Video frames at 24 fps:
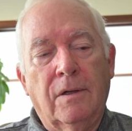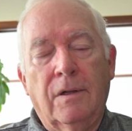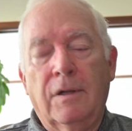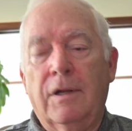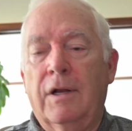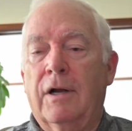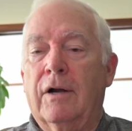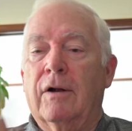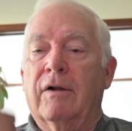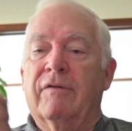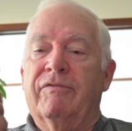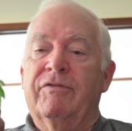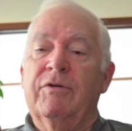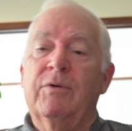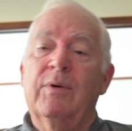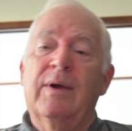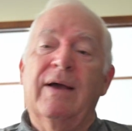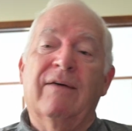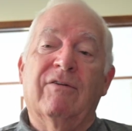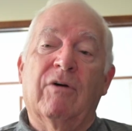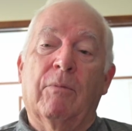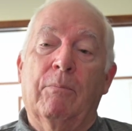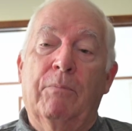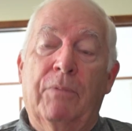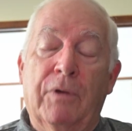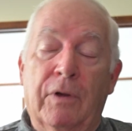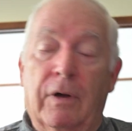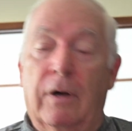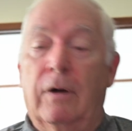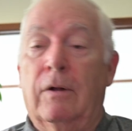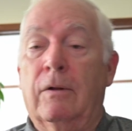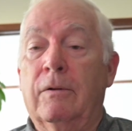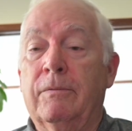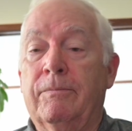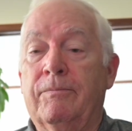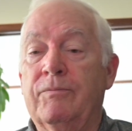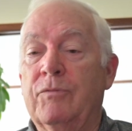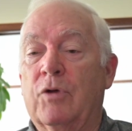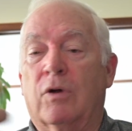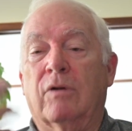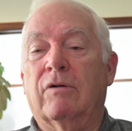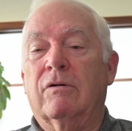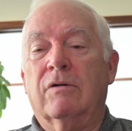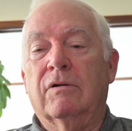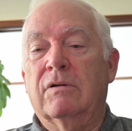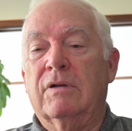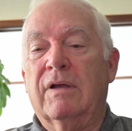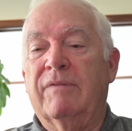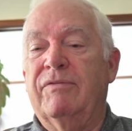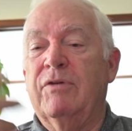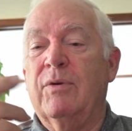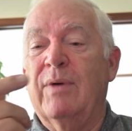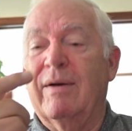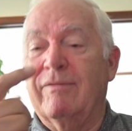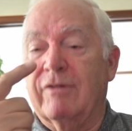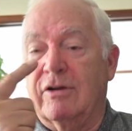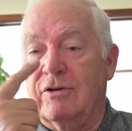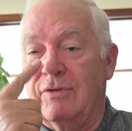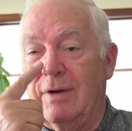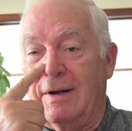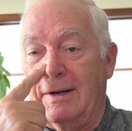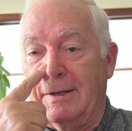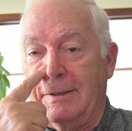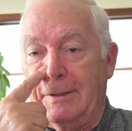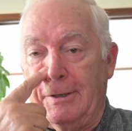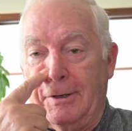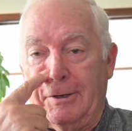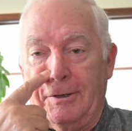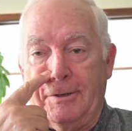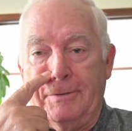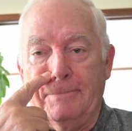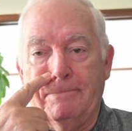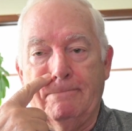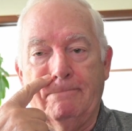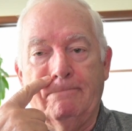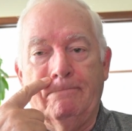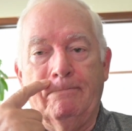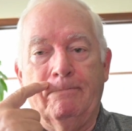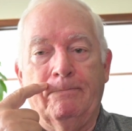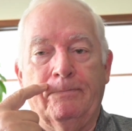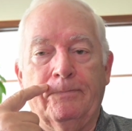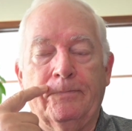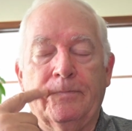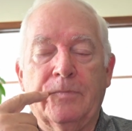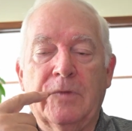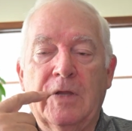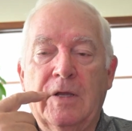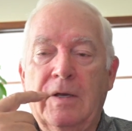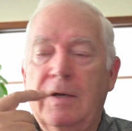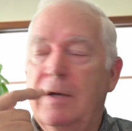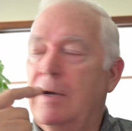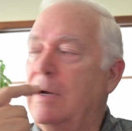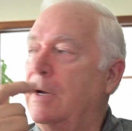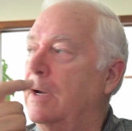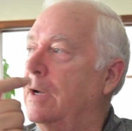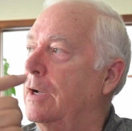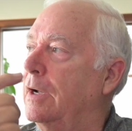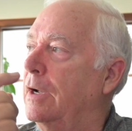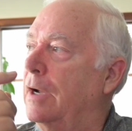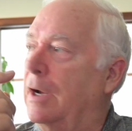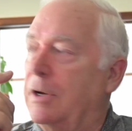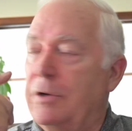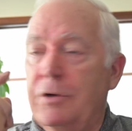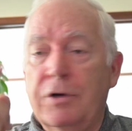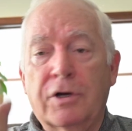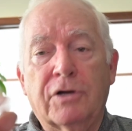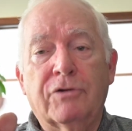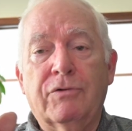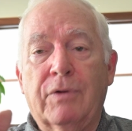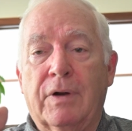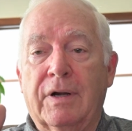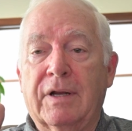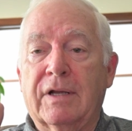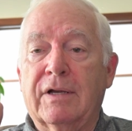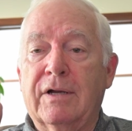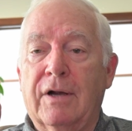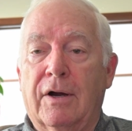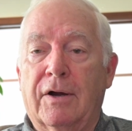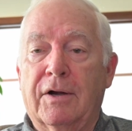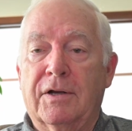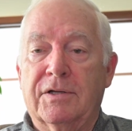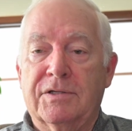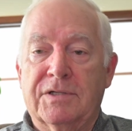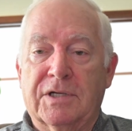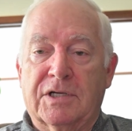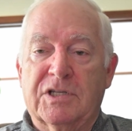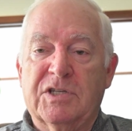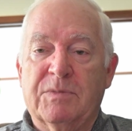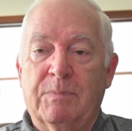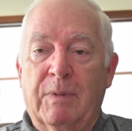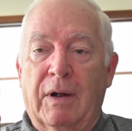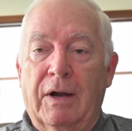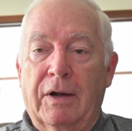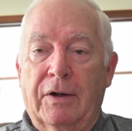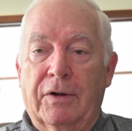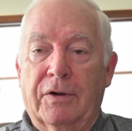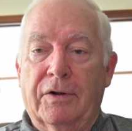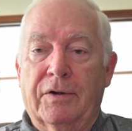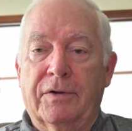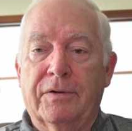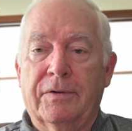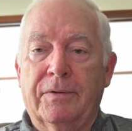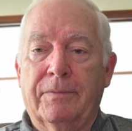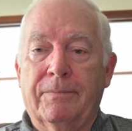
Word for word: You know, if you have a bill or if you have a credit card and your credit card is expired